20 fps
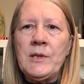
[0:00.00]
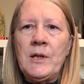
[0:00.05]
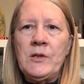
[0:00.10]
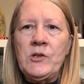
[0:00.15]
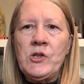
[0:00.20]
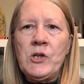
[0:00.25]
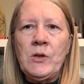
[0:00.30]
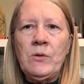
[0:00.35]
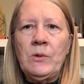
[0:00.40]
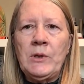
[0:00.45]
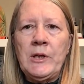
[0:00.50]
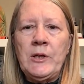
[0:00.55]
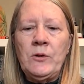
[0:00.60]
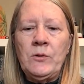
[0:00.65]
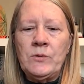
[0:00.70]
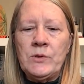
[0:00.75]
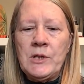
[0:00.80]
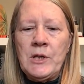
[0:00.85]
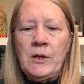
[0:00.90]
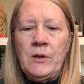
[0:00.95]
I generally
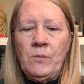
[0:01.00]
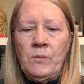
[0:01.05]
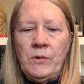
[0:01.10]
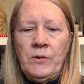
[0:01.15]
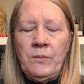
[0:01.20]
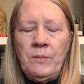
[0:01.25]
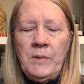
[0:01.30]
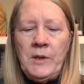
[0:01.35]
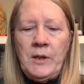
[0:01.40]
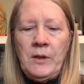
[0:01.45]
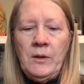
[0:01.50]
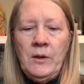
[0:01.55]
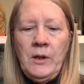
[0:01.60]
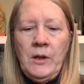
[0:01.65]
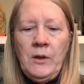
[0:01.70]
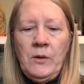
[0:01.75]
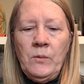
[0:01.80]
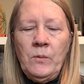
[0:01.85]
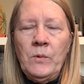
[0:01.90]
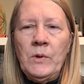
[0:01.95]
don't take it with me
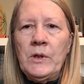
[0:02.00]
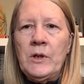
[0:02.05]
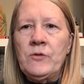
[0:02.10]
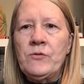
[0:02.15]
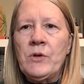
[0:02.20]
when I